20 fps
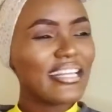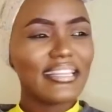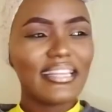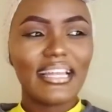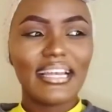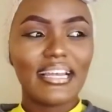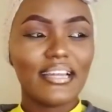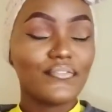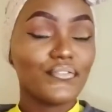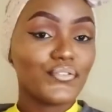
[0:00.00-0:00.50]

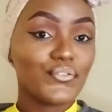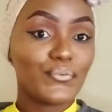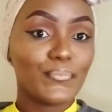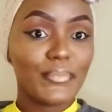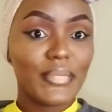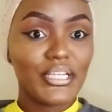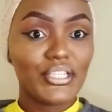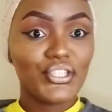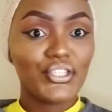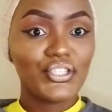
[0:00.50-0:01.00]
they love you so
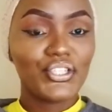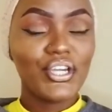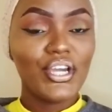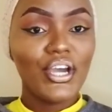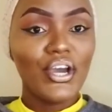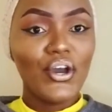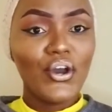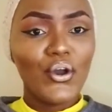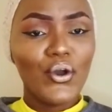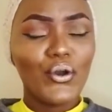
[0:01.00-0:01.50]
much.
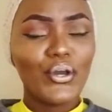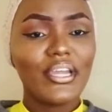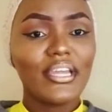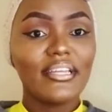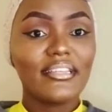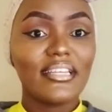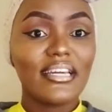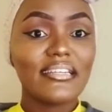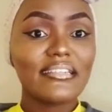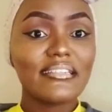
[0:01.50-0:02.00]

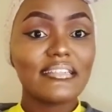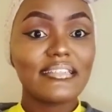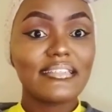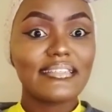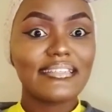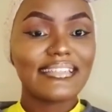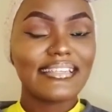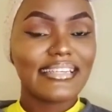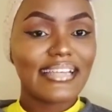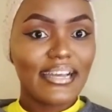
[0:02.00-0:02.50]
Okay, there
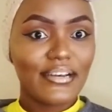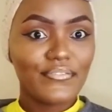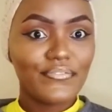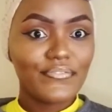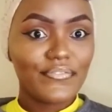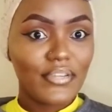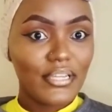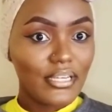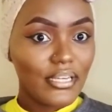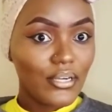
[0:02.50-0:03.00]
is
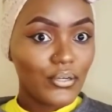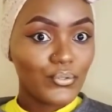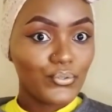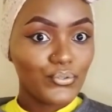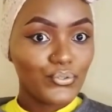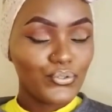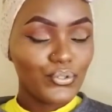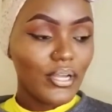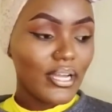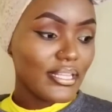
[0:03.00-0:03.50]
love in a
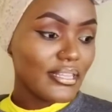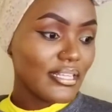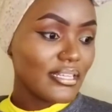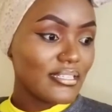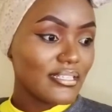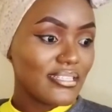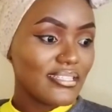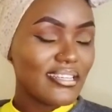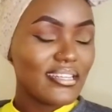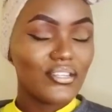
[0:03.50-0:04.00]
good way and there
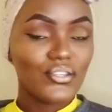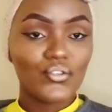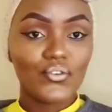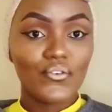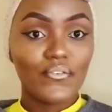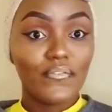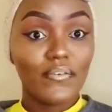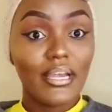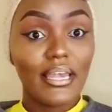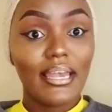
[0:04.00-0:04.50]
is that
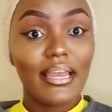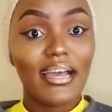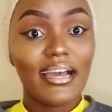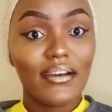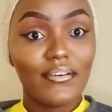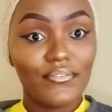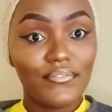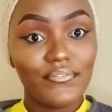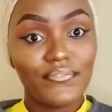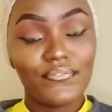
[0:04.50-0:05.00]

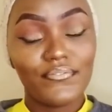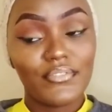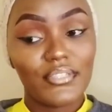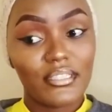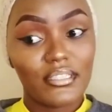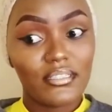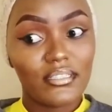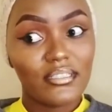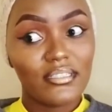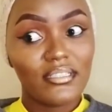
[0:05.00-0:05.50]
overloved.
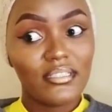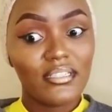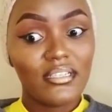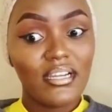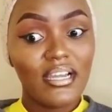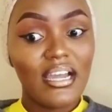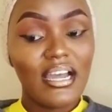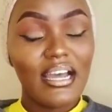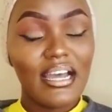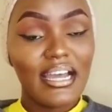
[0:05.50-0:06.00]

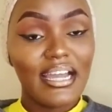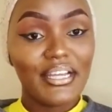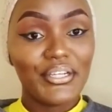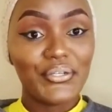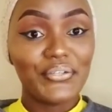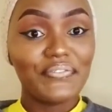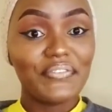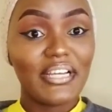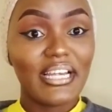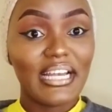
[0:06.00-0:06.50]
And
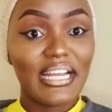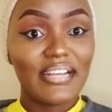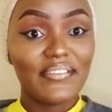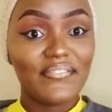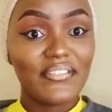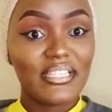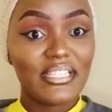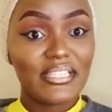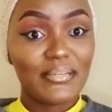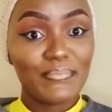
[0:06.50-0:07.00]

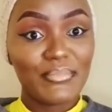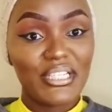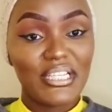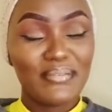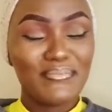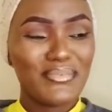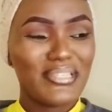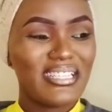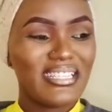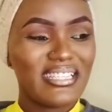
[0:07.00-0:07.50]
overloved,
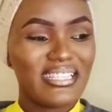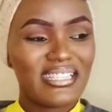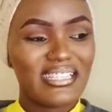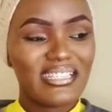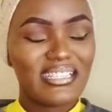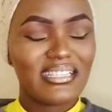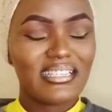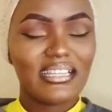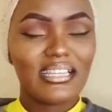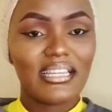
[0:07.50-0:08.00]
sometimes it
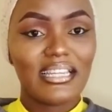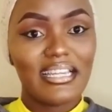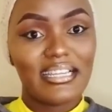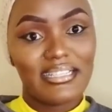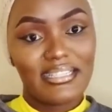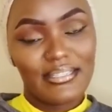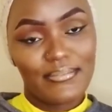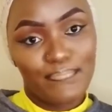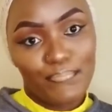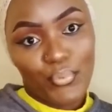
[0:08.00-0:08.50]

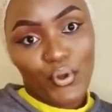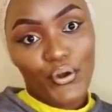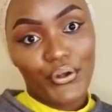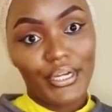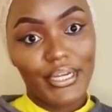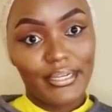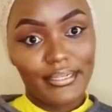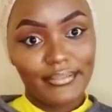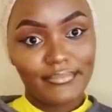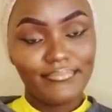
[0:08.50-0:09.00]
gets
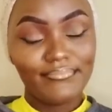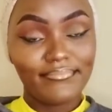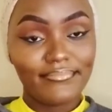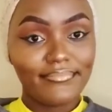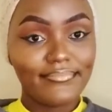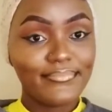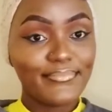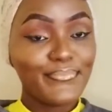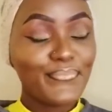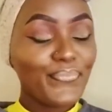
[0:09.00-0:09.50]

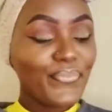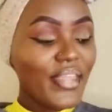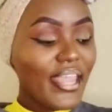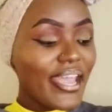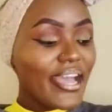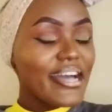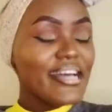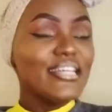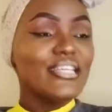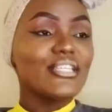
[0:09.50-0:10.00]
boring.
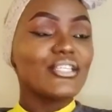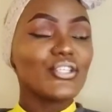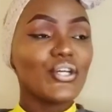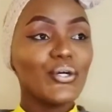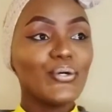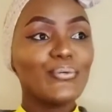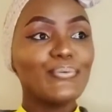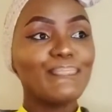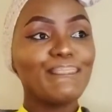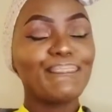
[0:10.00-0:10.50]

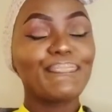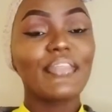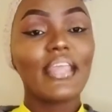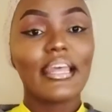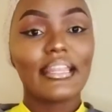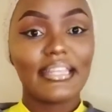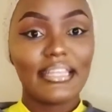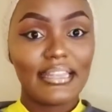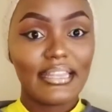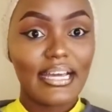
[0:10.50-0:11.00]
So,
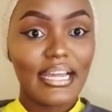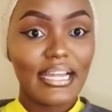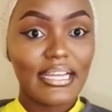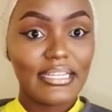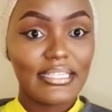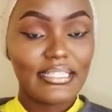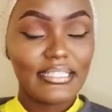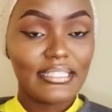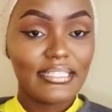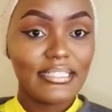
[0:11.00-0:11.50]
the
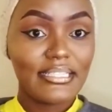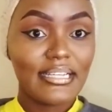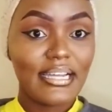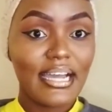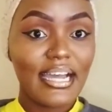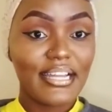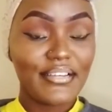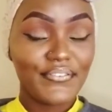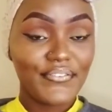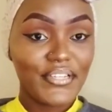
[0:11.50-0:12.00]
third
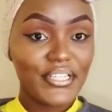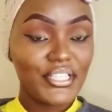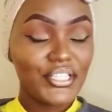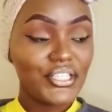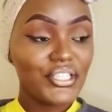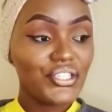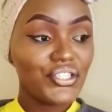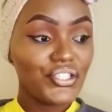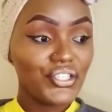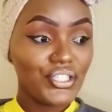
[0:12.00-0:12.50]

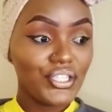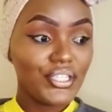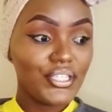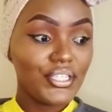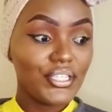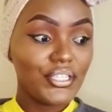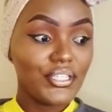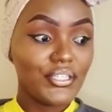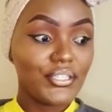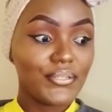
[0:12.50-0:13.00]
advantage
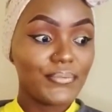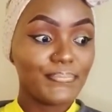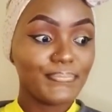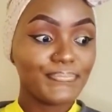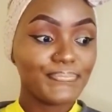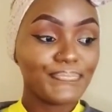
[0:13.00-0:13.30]
is